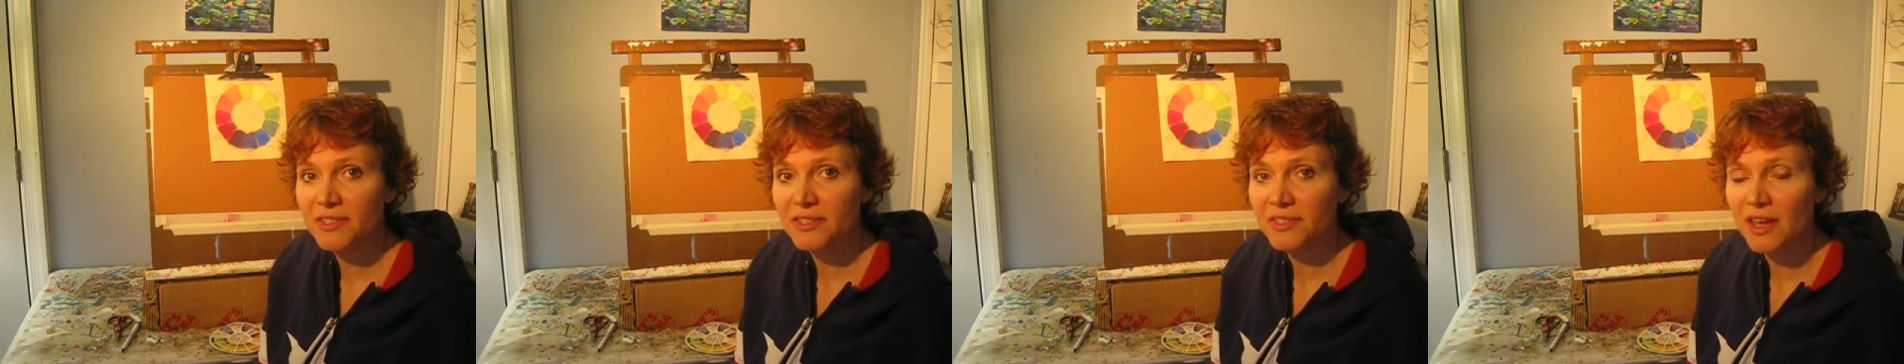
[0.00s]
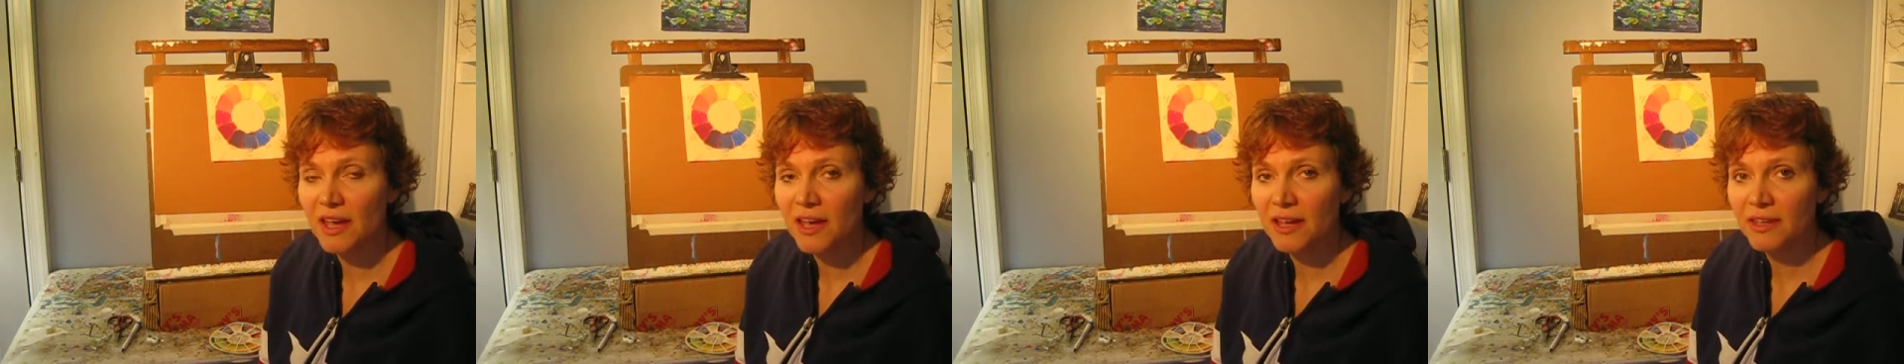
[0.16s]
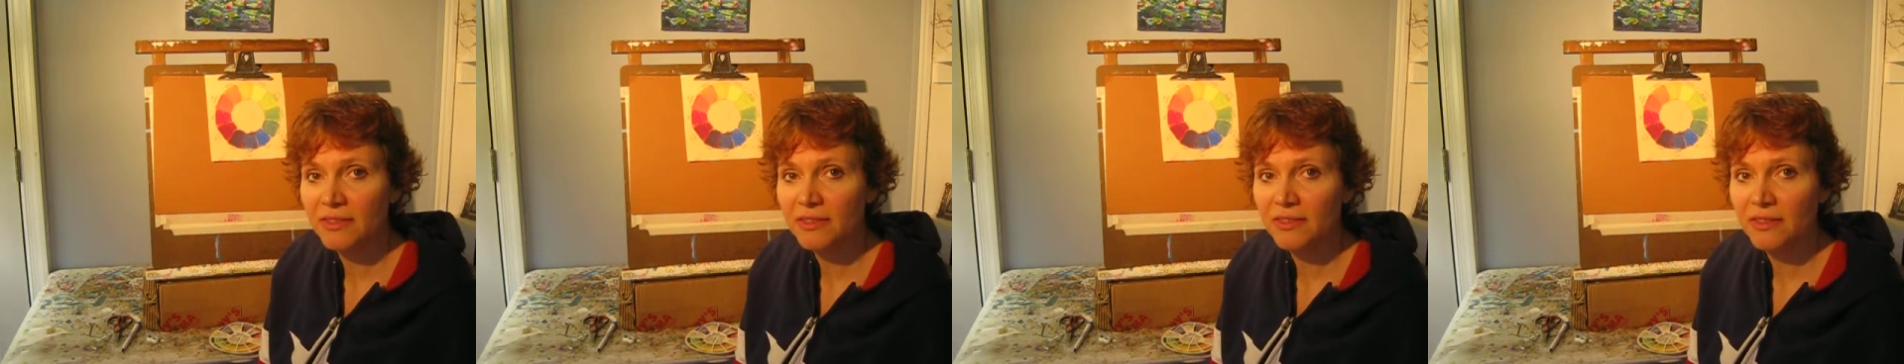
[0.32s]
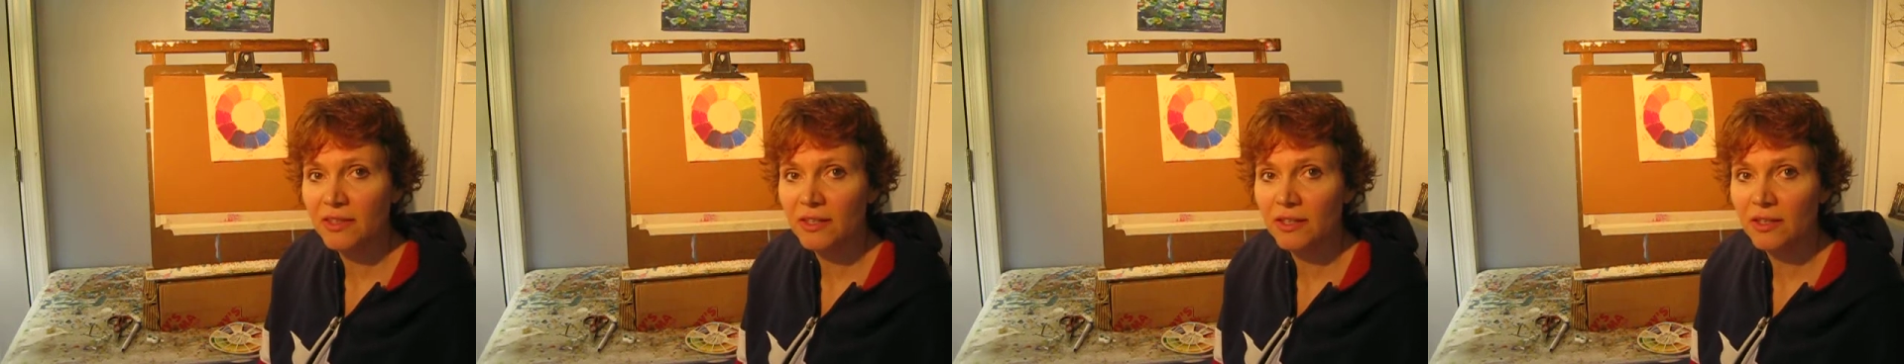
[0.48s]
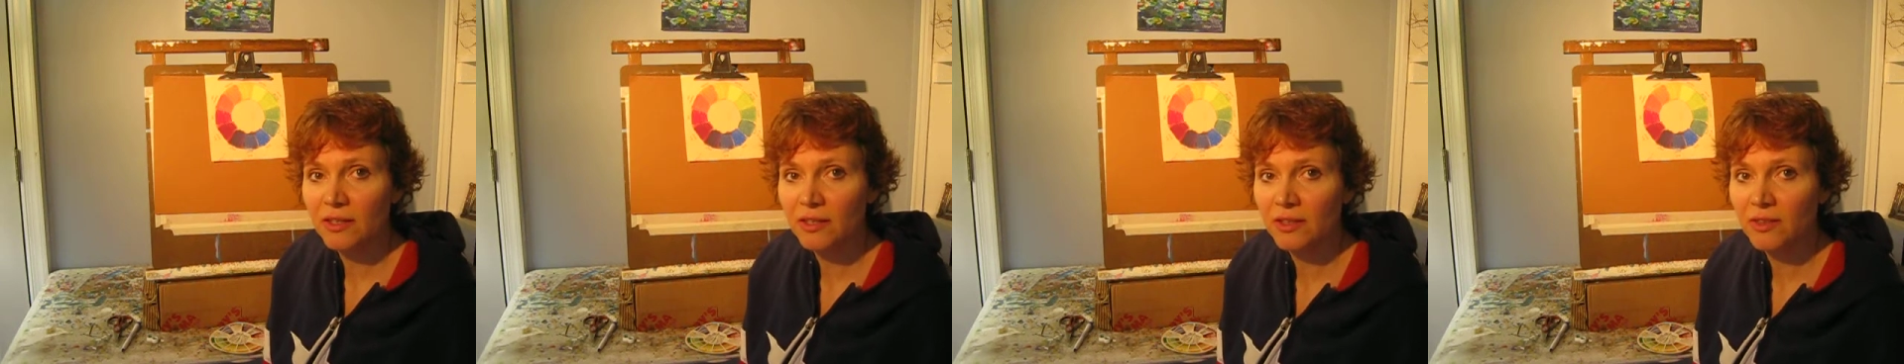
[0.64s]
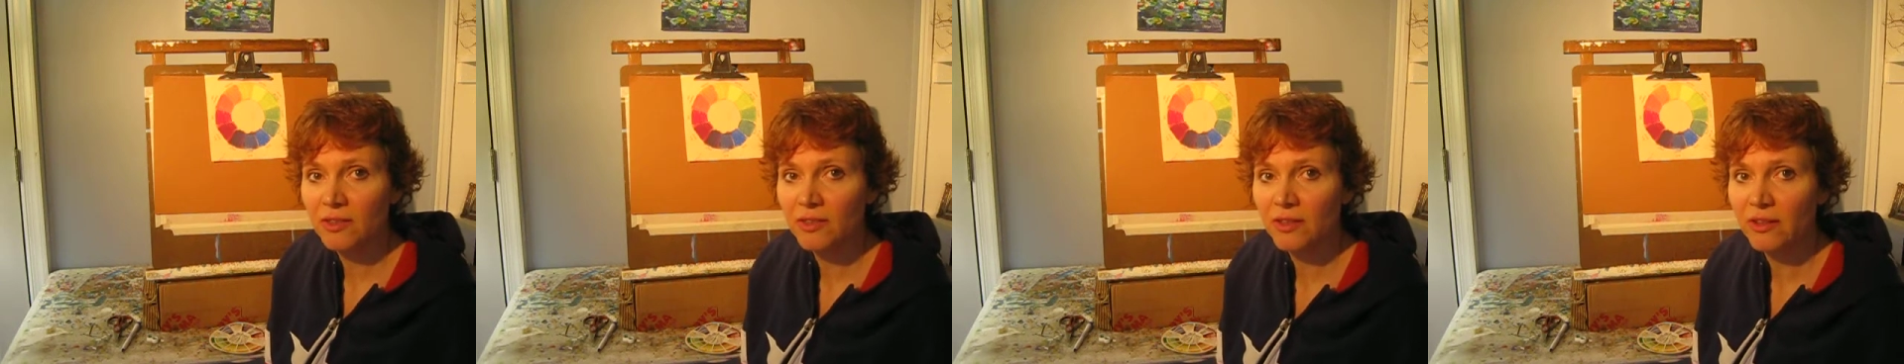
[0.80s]
I think
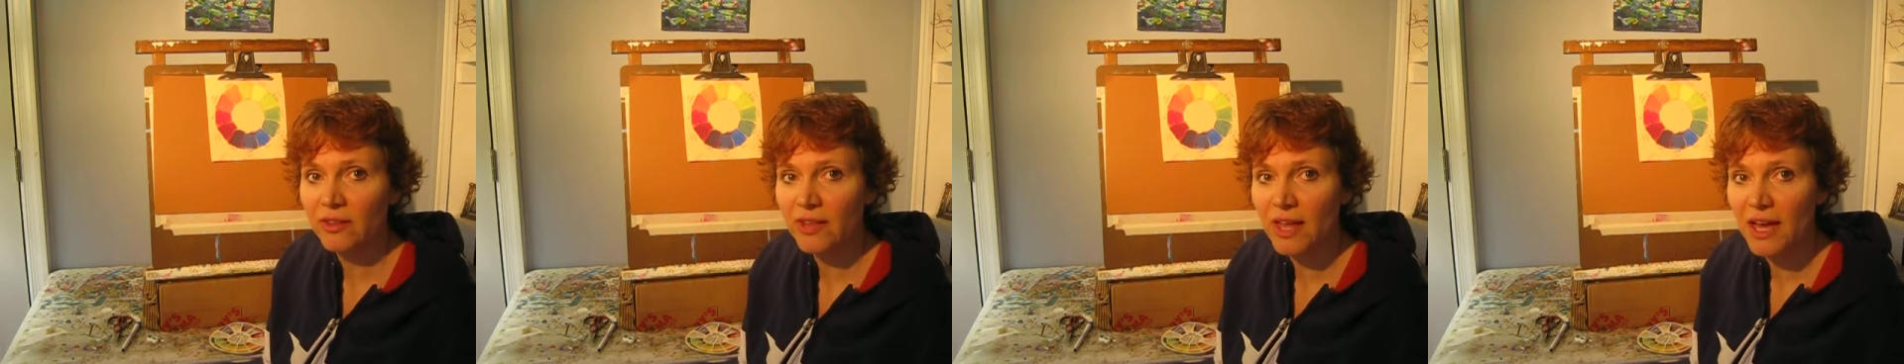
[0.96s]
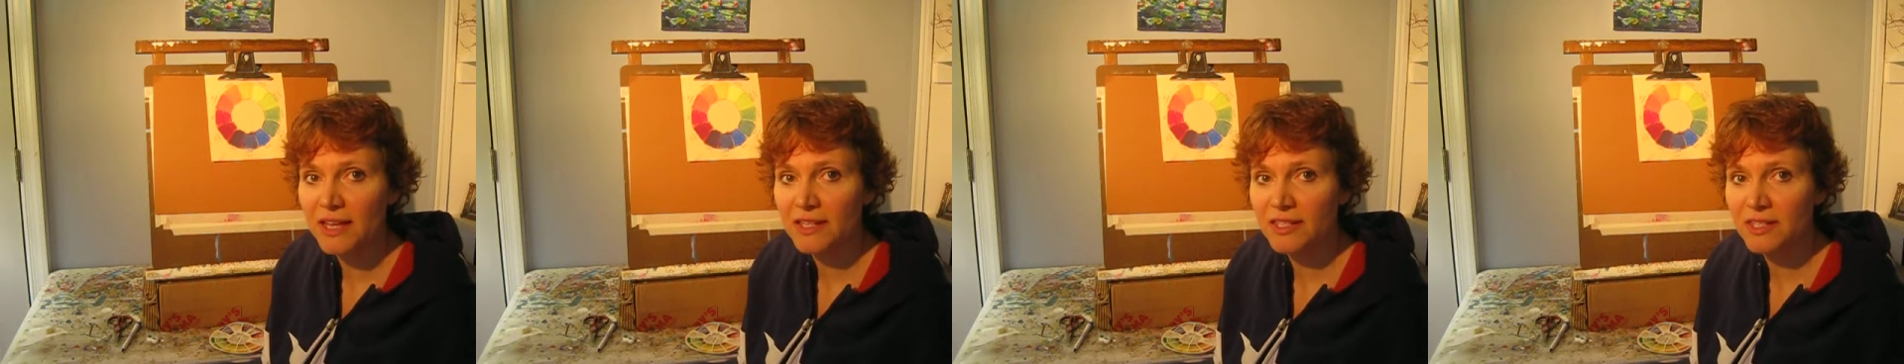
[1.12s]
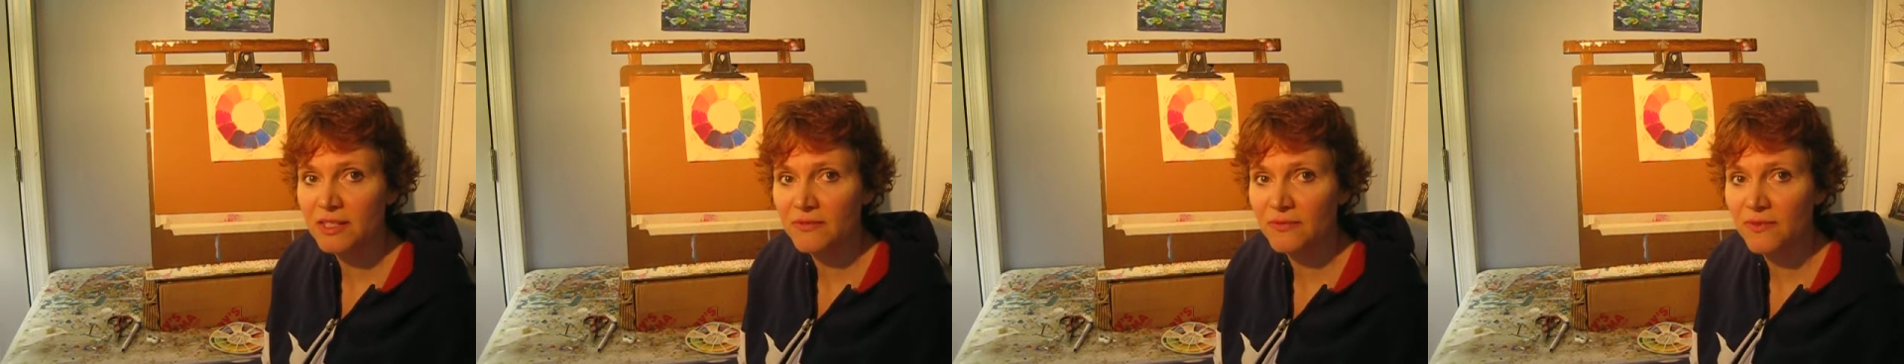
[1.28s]
the last